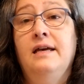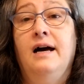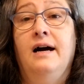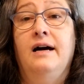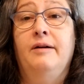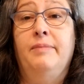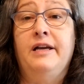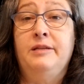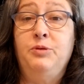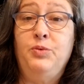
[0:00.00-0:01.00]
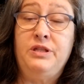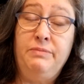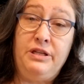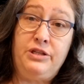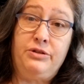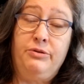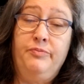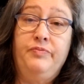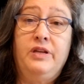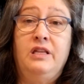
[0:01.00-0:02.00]
My husband was a minister.
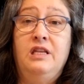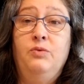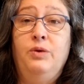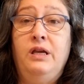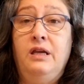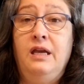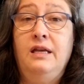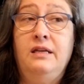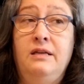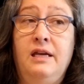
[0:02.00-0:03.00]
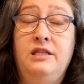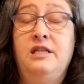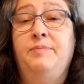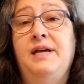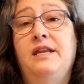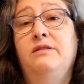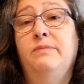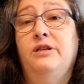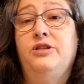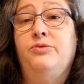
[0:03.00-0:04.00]
And then he stepped out of the
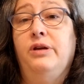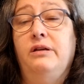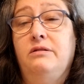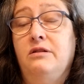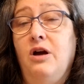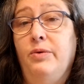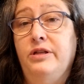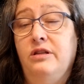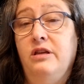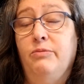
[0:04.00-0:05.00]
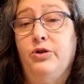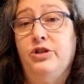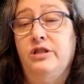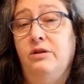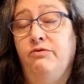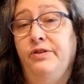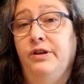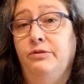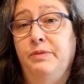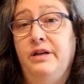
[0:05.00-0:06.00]
ministry to go into the emergency
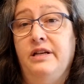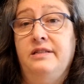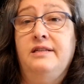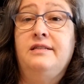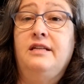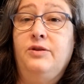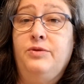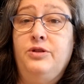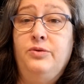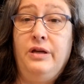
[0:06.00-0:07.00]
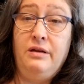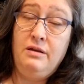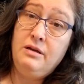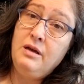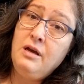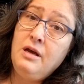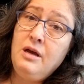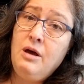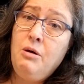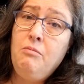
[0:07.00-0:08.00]
field because he said he was doing
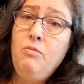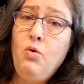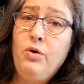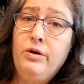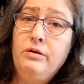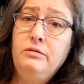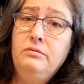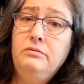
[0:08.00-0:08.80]
more